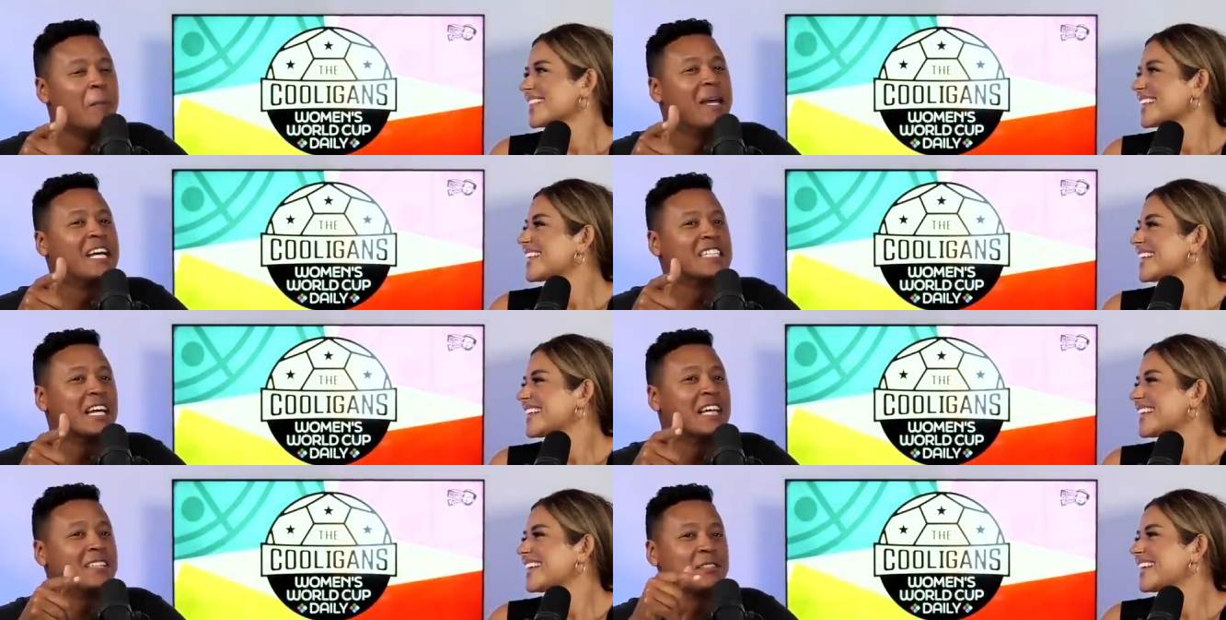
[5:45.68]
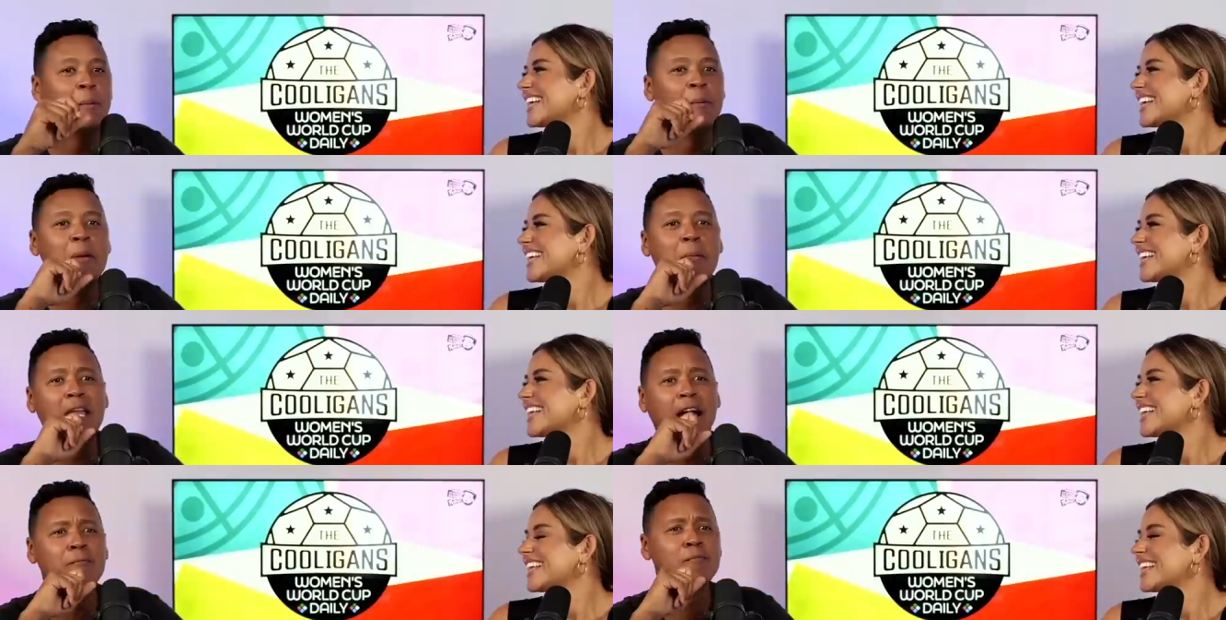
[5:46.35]
Speaker 1: because uh, some people
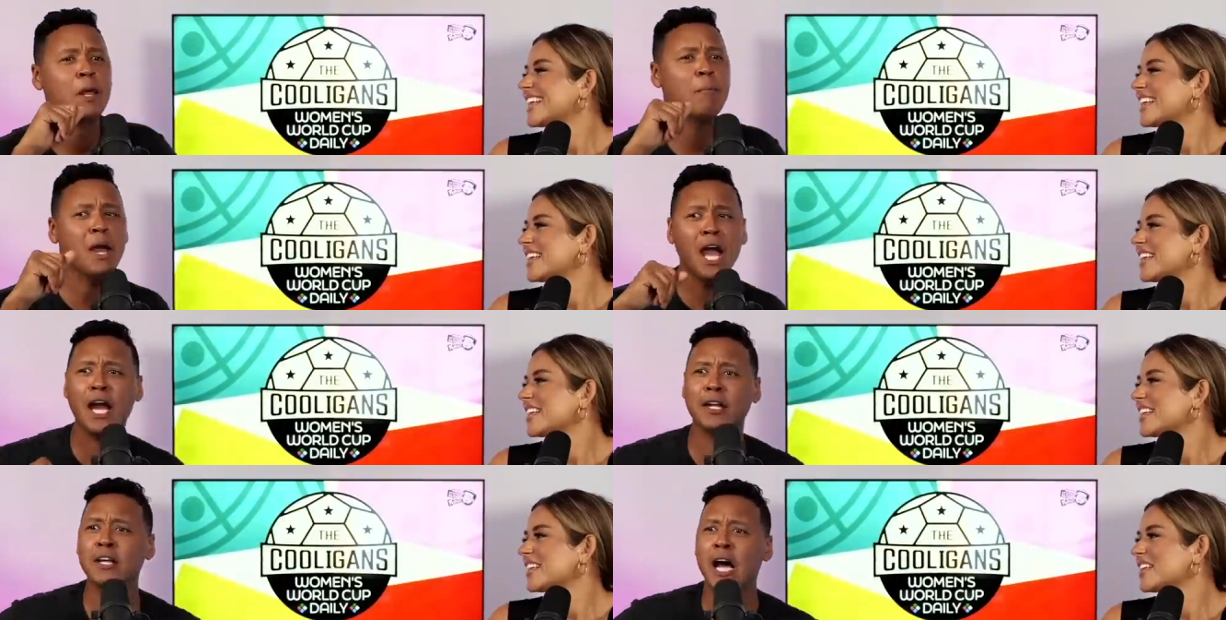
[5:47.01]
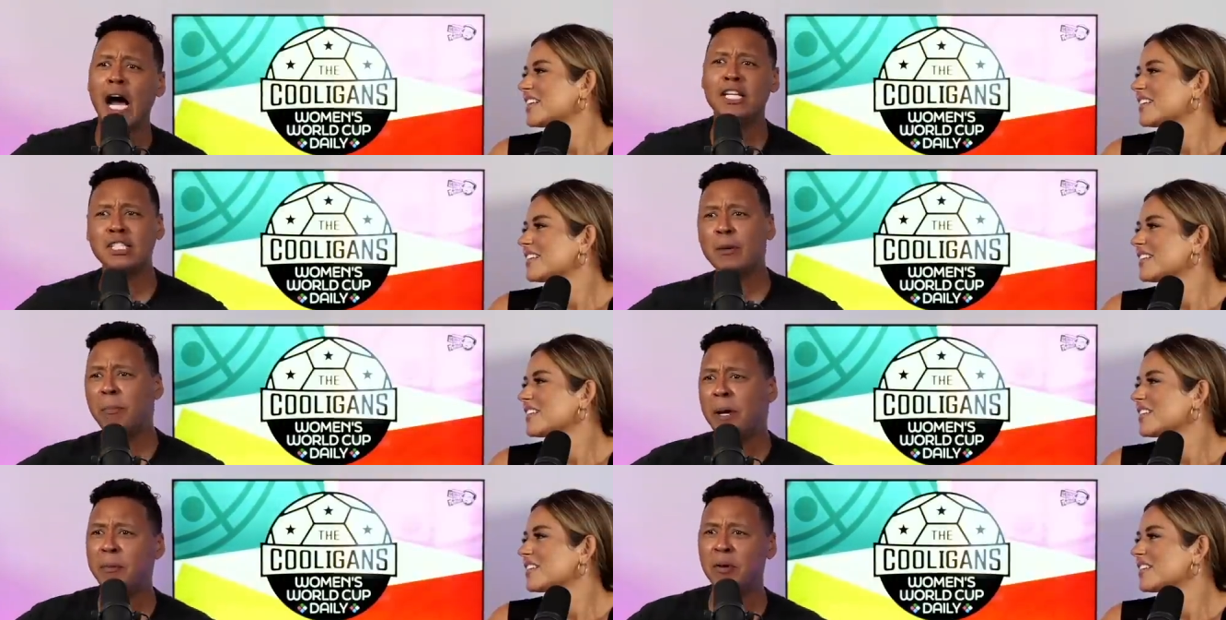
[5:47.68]
are like, man, I see
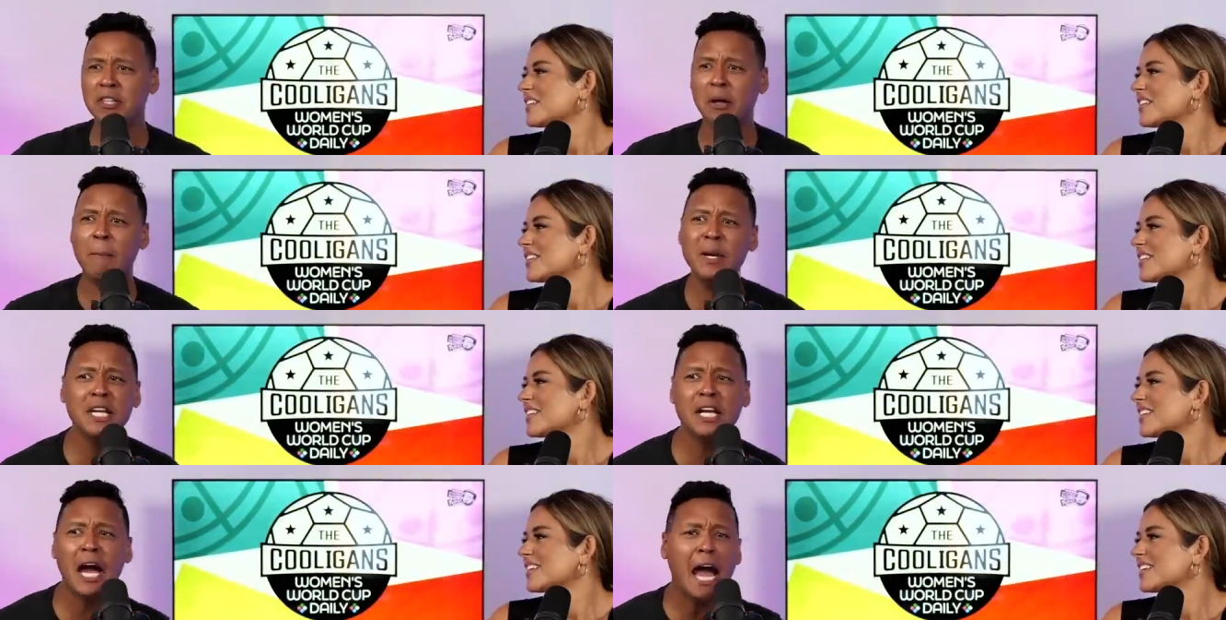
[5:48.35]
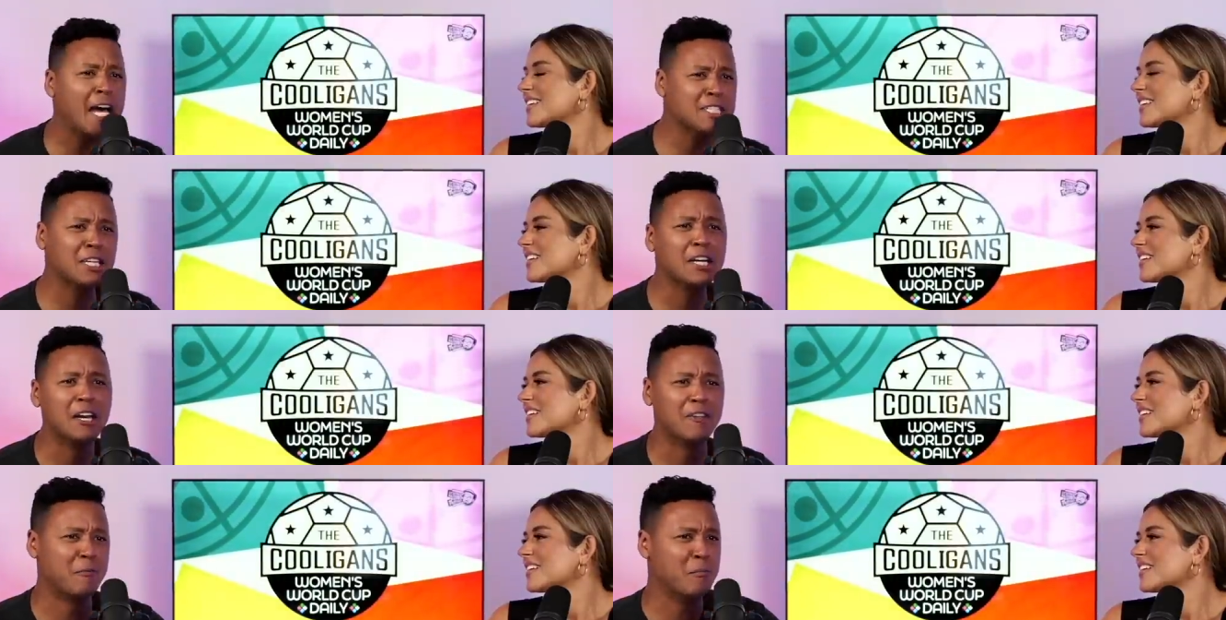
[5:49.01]
people in the media
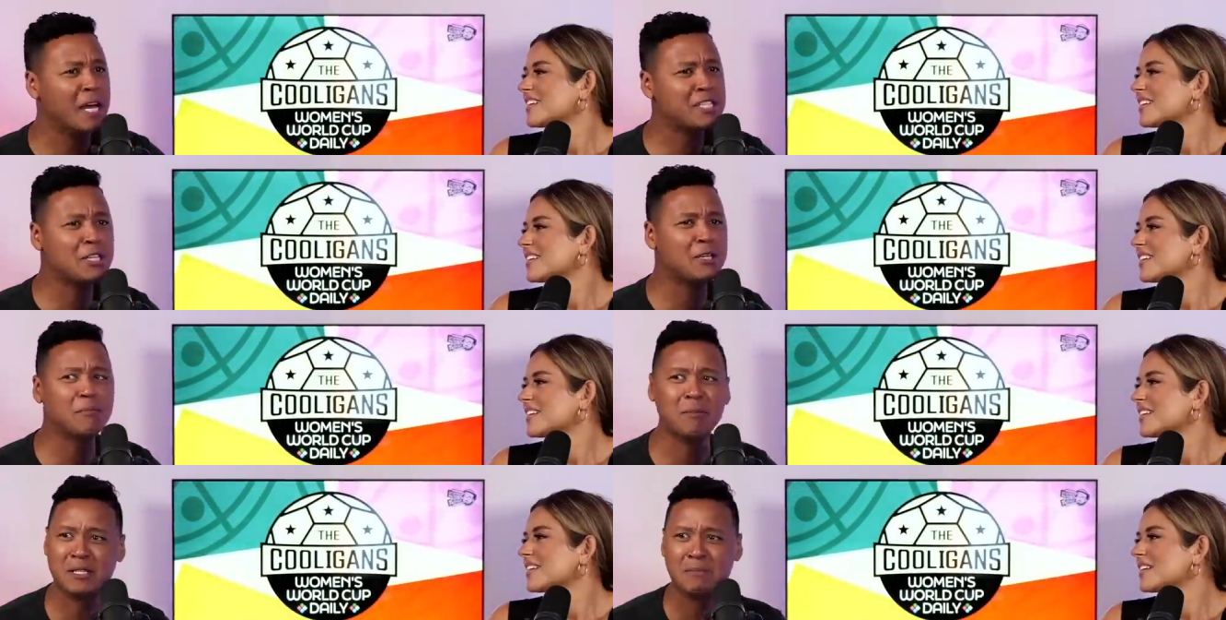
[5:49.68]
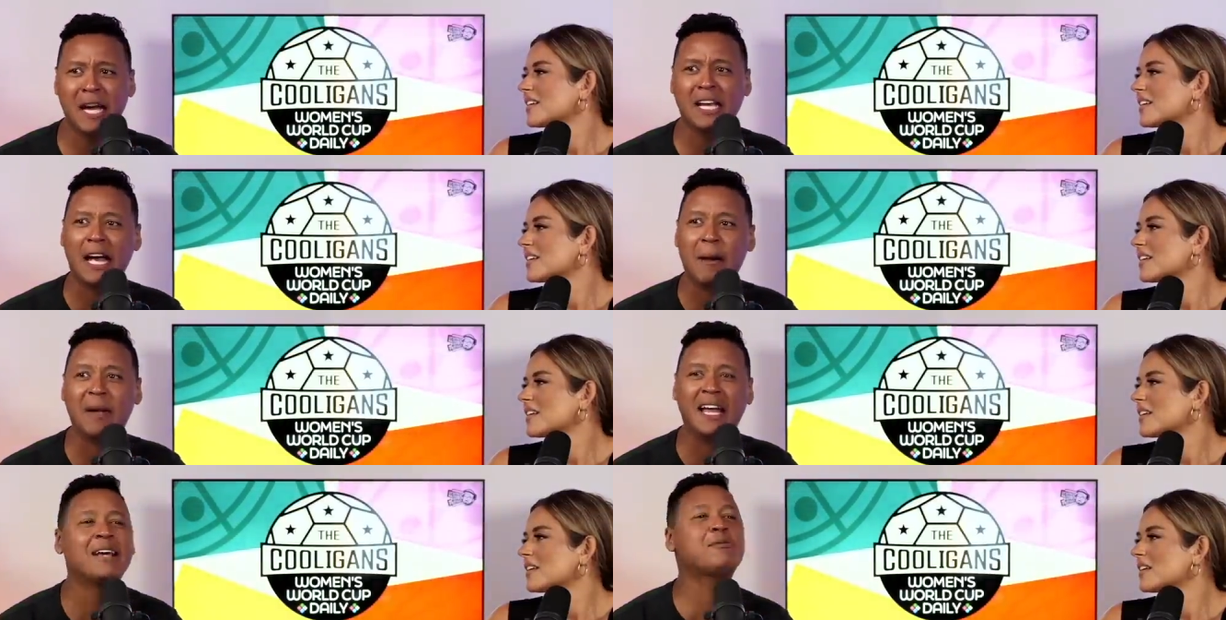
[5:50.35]
asking if Messi is making
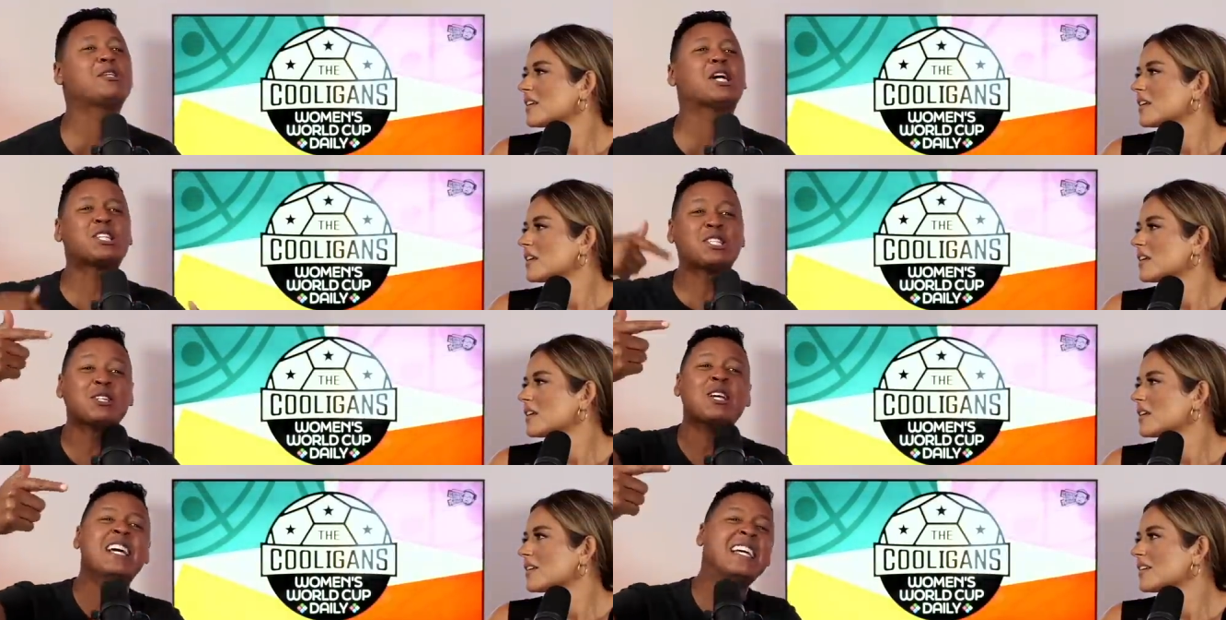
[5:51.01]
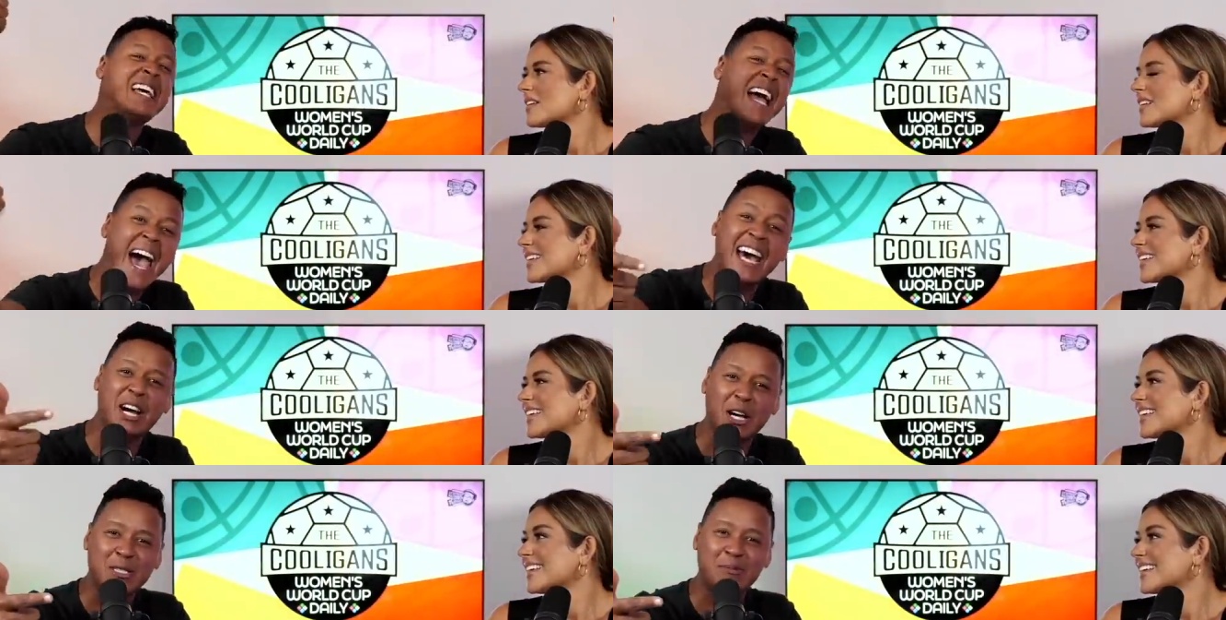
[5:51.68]
MLS. Just
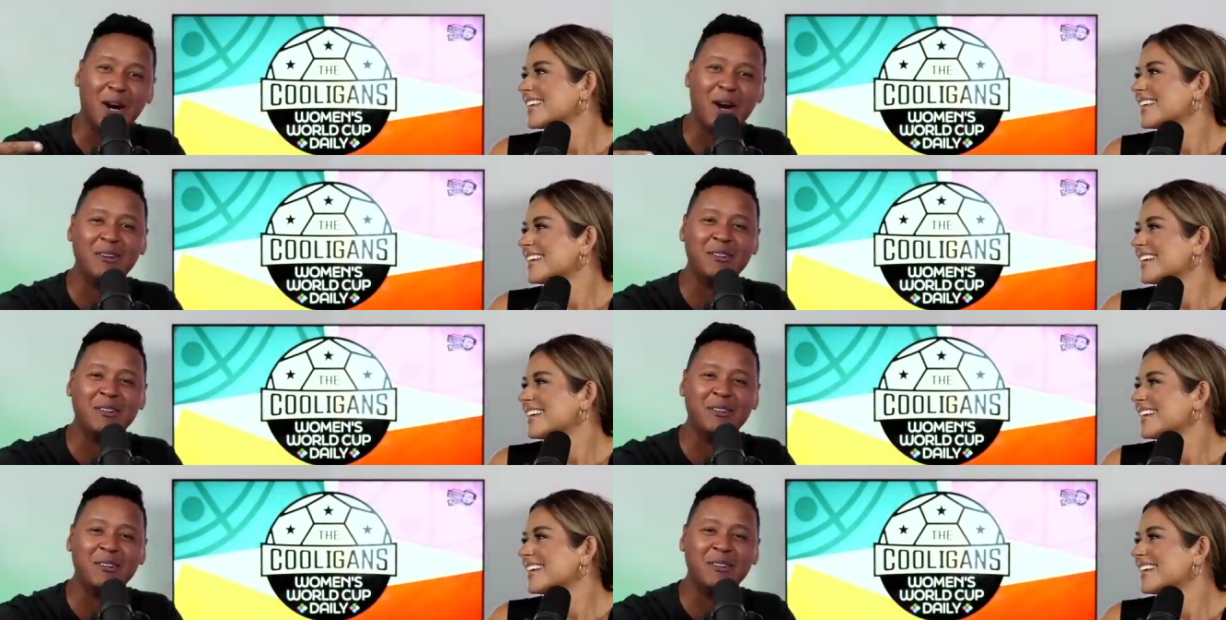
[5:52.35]
at us, bro.